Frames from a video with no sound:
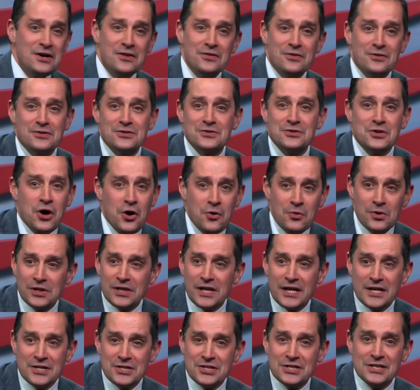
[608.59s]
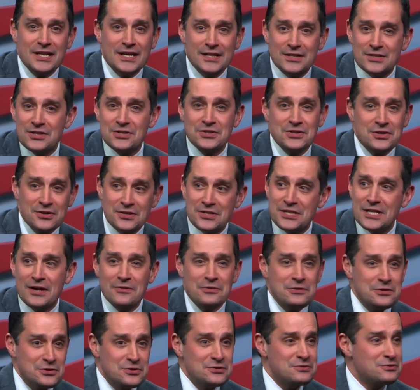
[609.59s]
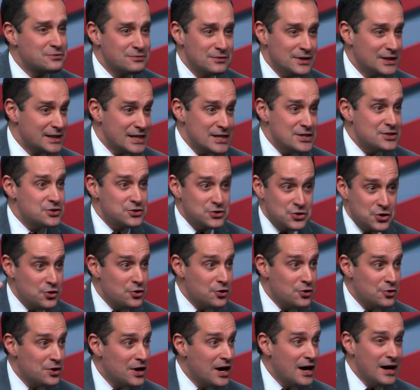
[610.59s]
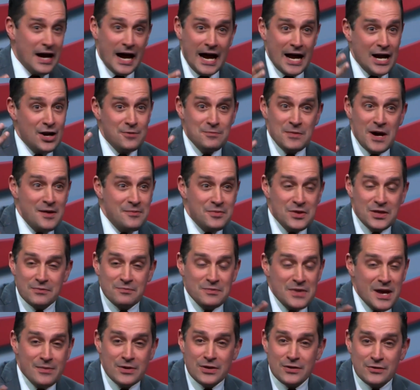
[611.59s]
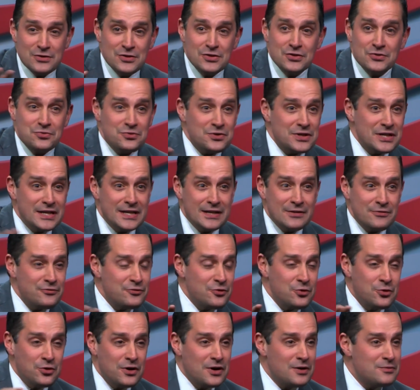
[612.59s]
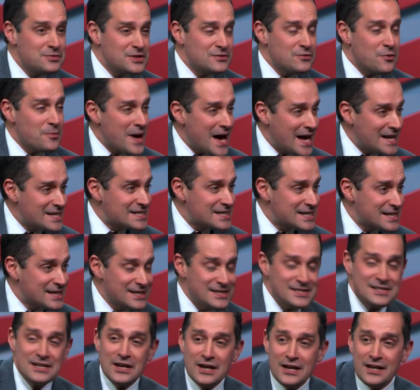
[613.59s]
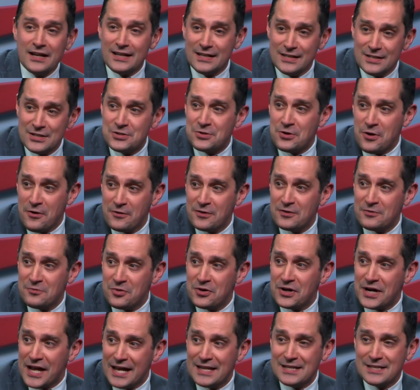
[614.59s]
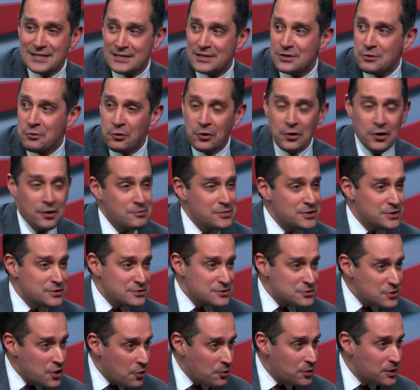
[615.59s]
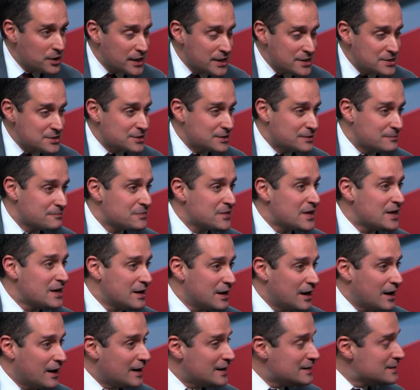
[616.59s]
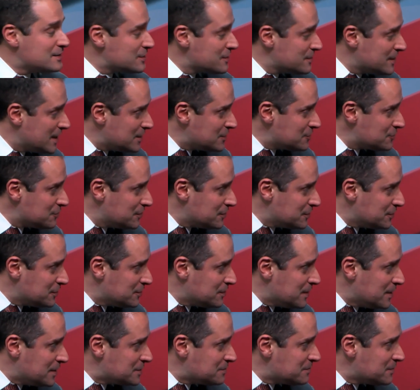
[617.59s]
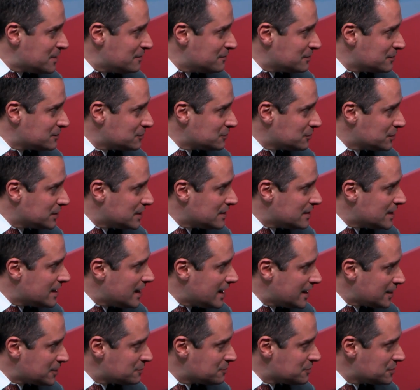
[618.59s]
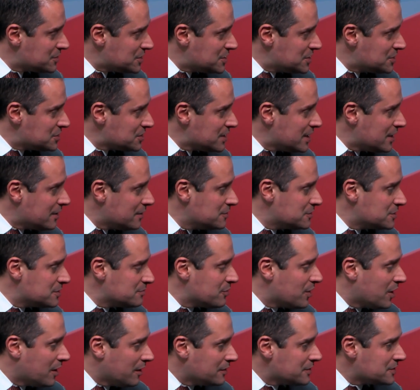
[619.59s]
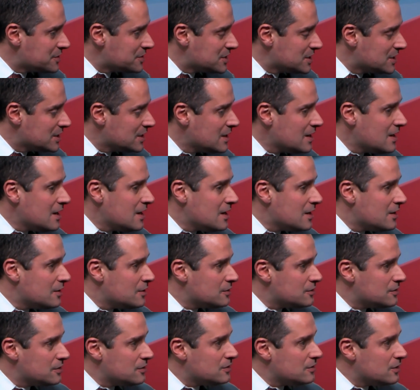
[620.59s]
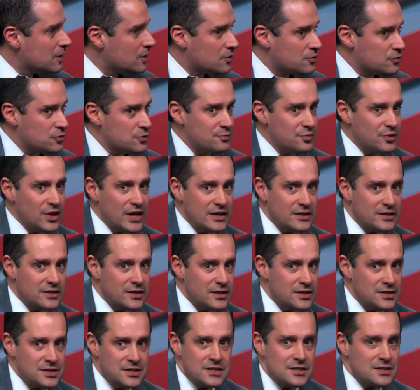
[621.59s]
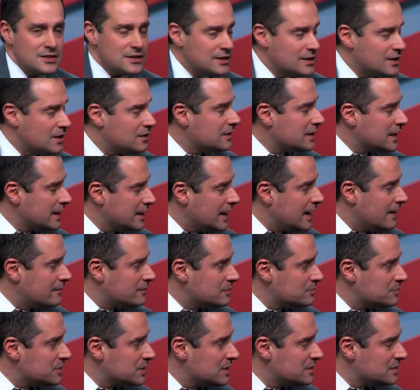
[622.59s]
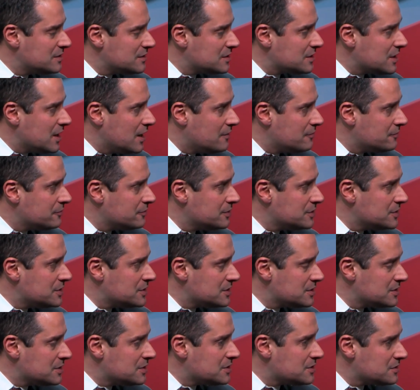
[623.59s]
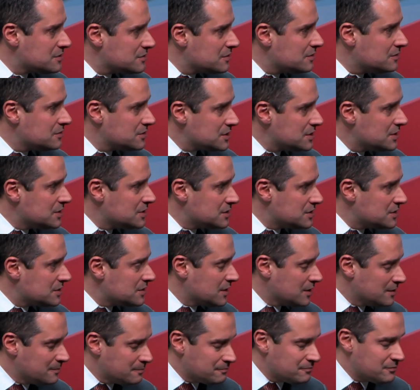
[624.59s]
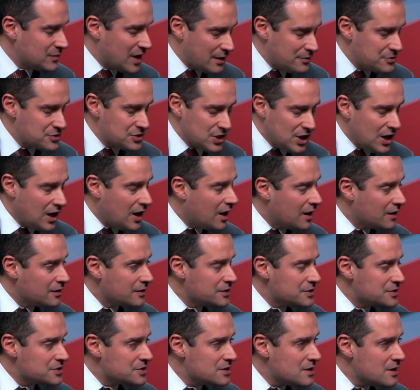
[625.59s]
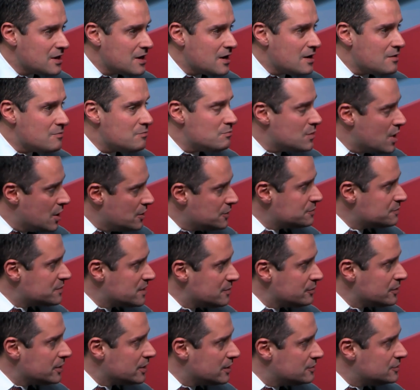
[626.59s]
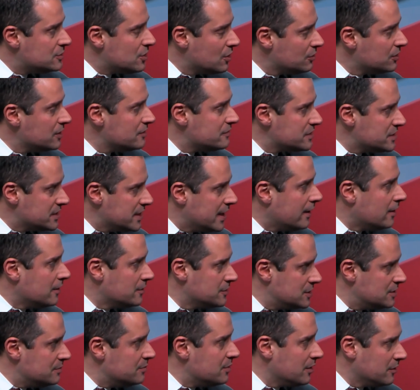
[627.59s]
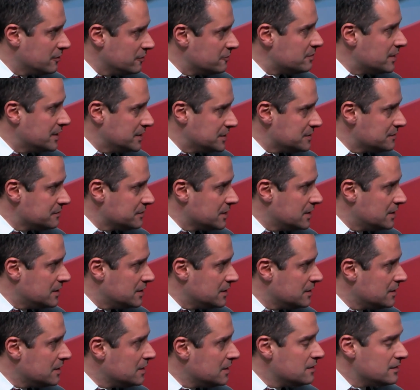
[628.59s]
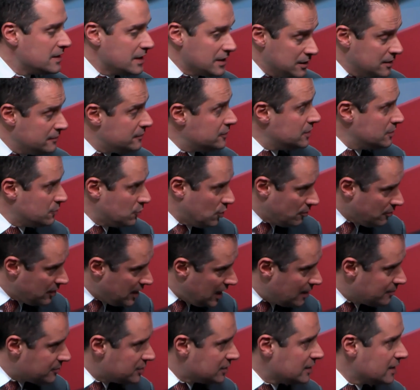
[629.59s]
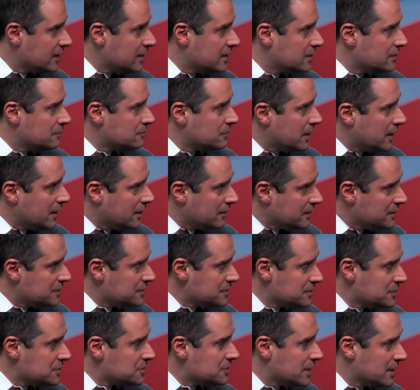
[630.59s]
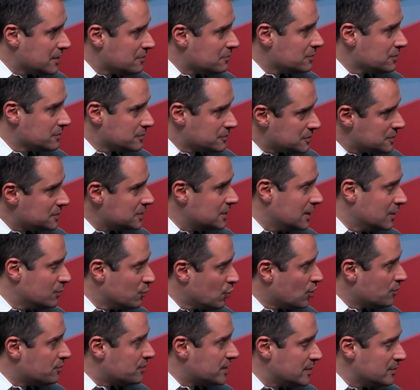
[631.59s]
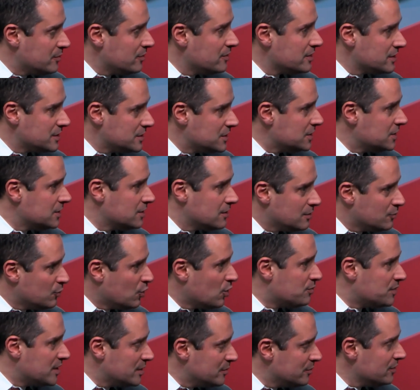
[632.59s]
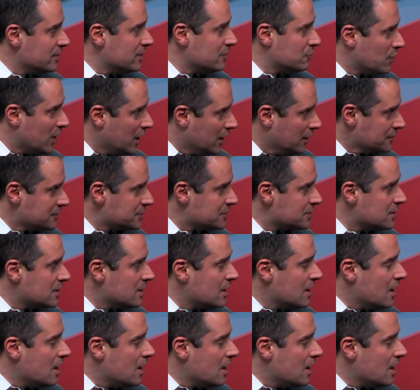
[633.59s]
There's no relation. It just turns out there's at least two. I hear maybe there's 3, 4, some of Matt's kids, conservative Briettes in the world, but there's no relation. All right, so that's on your resume, Victoria, that expertise in energy policy. A group like this, you know, again, having been at this conference since I was in college, most people here don't live in the energy belt of Pennsylvania. They live in the more populated areas of the state where there's, you know, more people than deer, more people than wells.